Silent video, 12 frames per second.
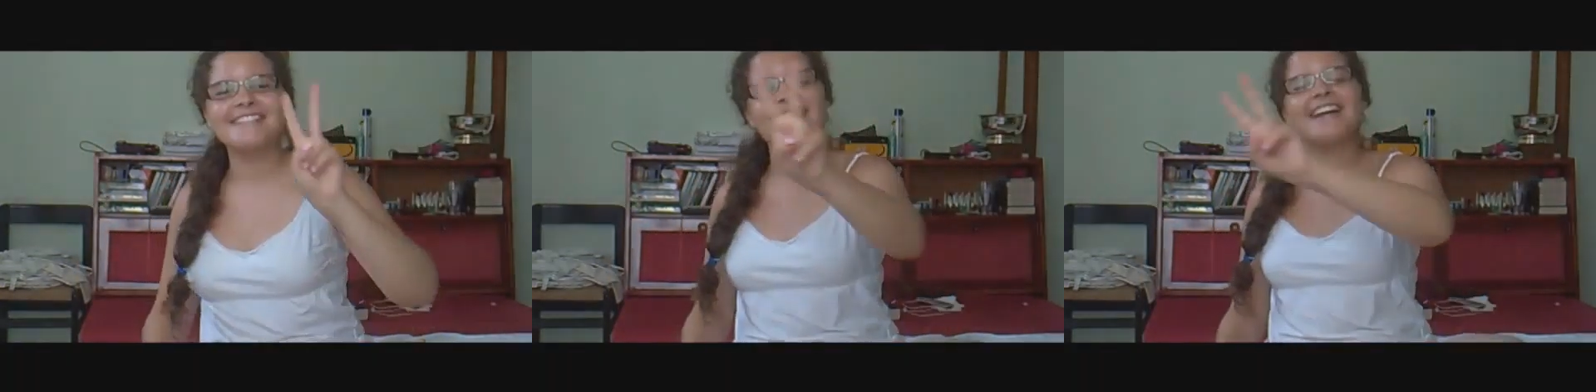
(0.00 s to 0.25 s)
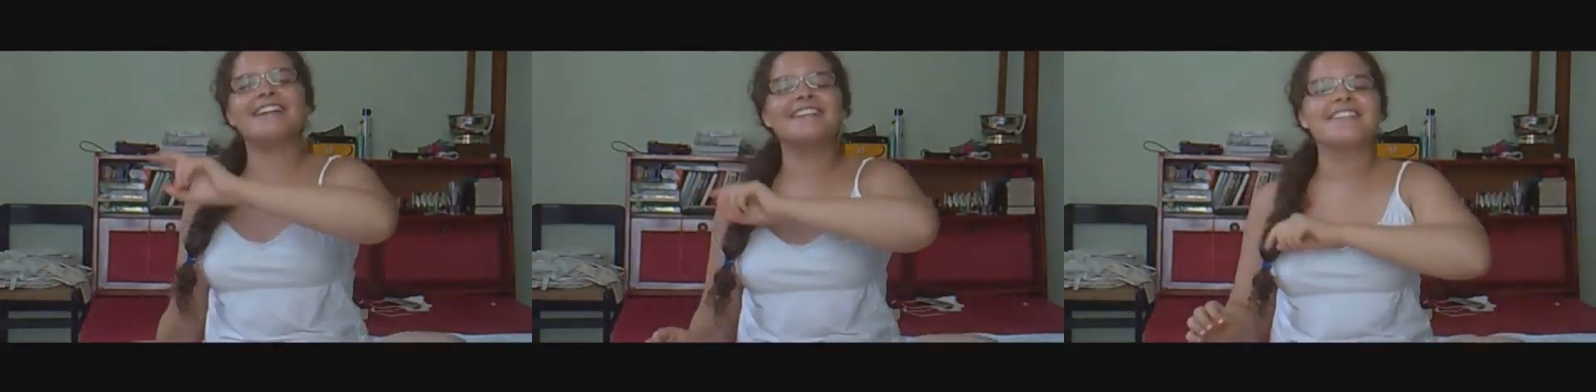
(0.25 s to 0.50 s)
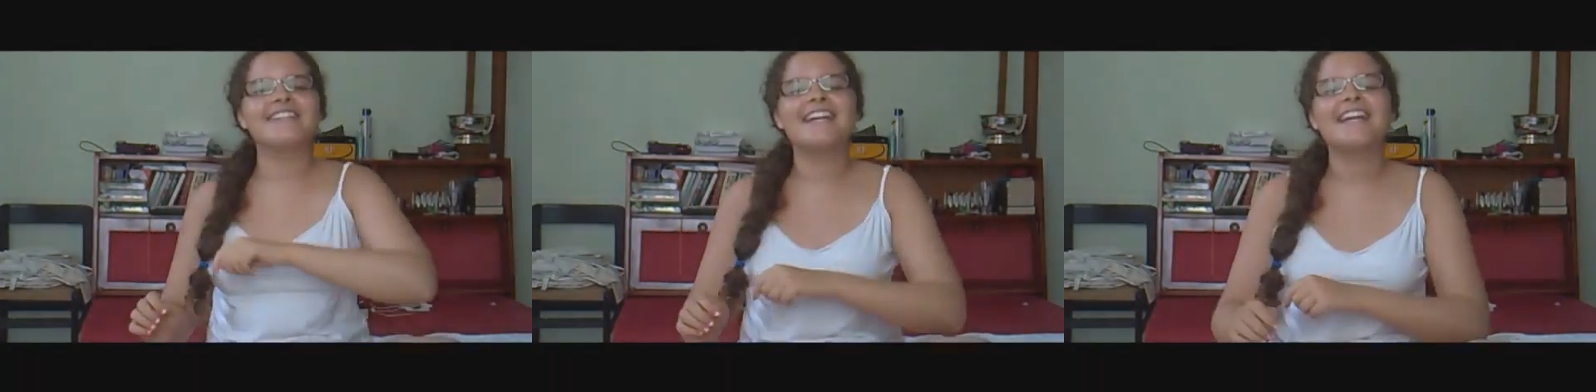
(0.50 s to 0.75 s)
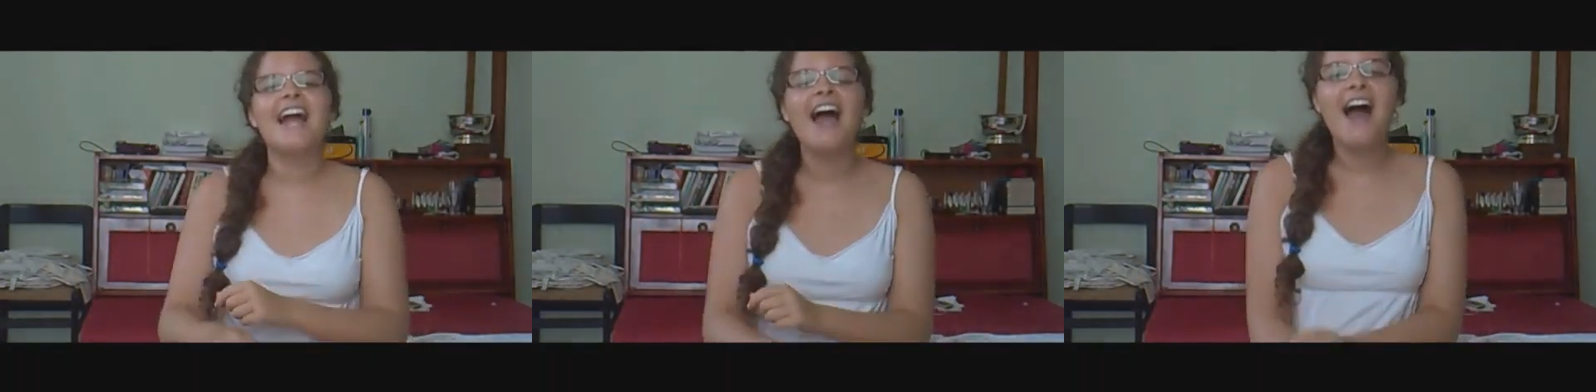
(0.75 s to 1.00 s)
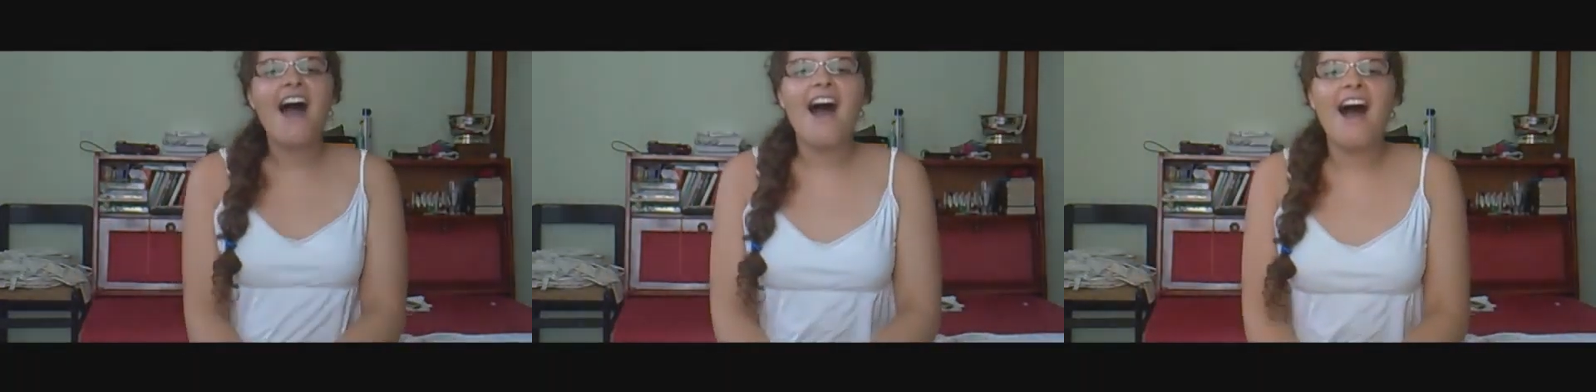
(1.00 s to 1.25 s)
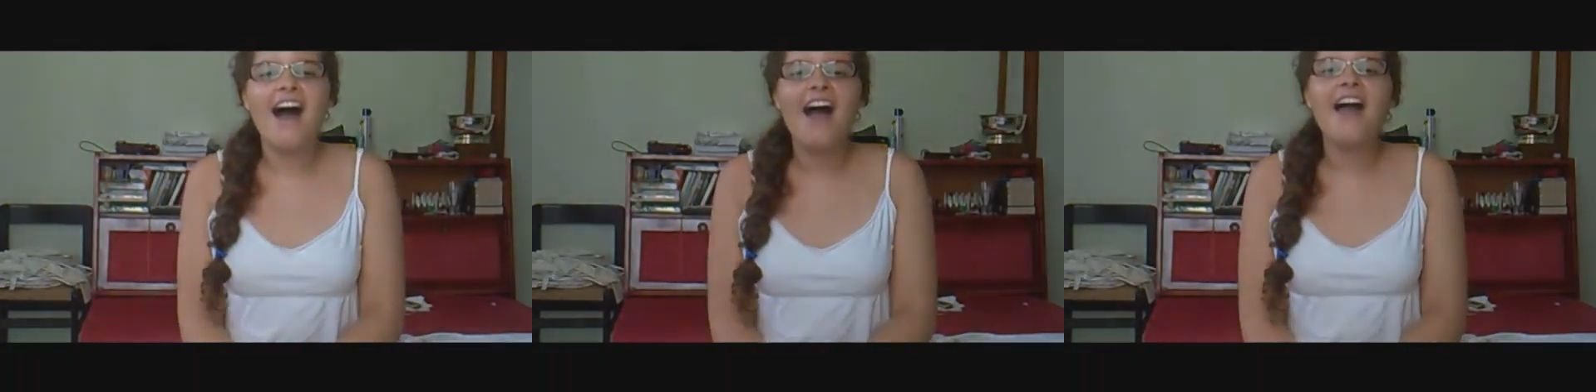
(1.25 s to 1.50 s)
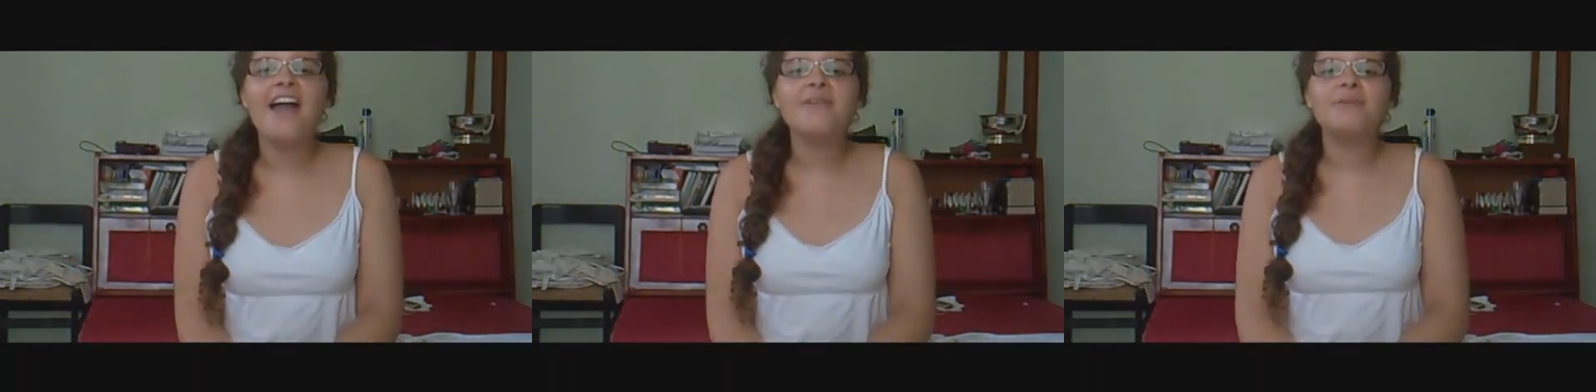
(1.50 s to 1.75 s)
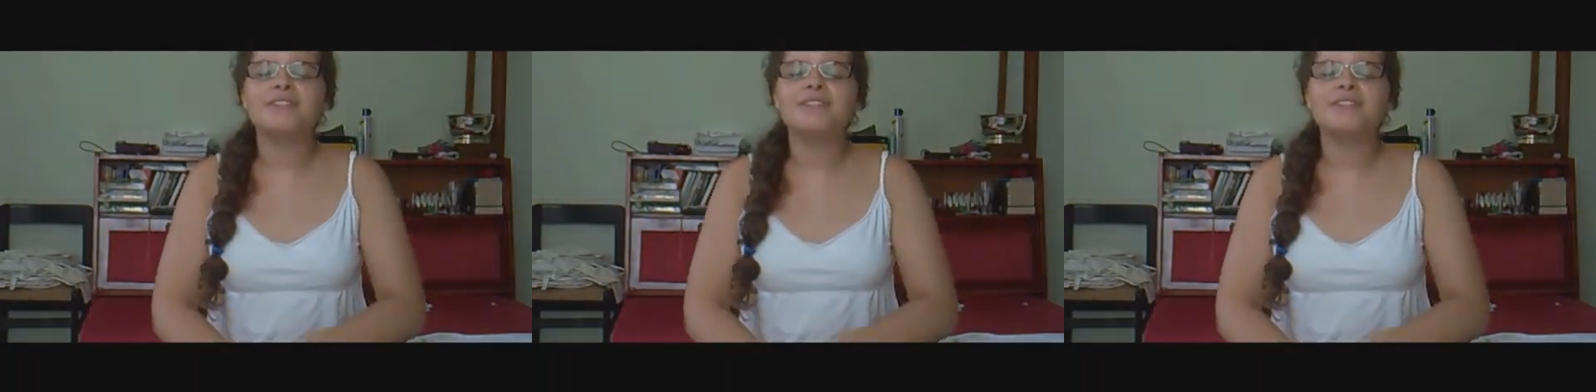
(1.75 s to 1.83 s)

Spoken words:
The second thing I